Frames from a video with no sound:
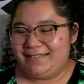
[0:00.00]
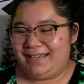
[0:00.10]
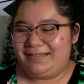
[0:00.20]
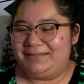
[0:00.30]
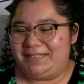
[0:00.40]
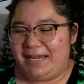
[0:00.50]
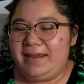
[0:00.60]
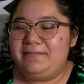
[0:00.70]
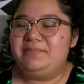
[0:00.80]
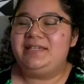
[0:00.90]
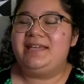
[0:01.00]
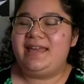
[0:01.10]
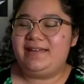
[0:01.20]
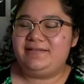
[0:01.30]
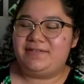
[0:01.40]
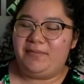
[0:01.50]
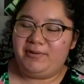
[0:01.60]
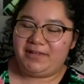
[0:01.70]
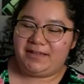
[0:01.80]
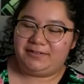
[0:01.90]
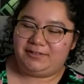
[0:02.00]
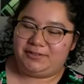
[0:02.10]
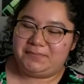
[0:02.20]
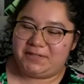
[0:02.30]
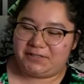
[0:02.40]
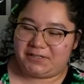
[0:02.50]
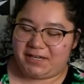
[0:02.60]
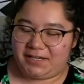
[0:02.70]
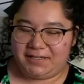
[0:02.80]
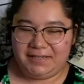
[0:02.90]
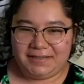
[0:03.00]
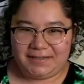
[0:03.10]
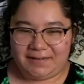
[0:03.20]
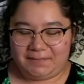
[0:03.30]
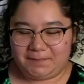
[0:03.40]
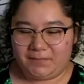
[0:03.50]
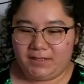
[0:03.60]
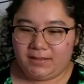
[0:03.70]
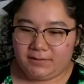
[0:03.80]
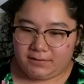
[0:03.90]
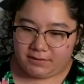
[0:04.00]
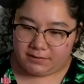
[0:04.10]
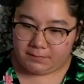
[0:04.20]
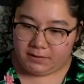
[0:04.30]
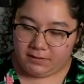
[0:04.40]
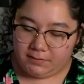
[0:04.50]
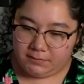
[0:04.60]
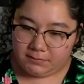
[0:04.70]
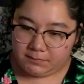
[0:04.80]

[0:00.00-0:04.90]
I'm saying B-A-double-L so much today. Okay. Because when you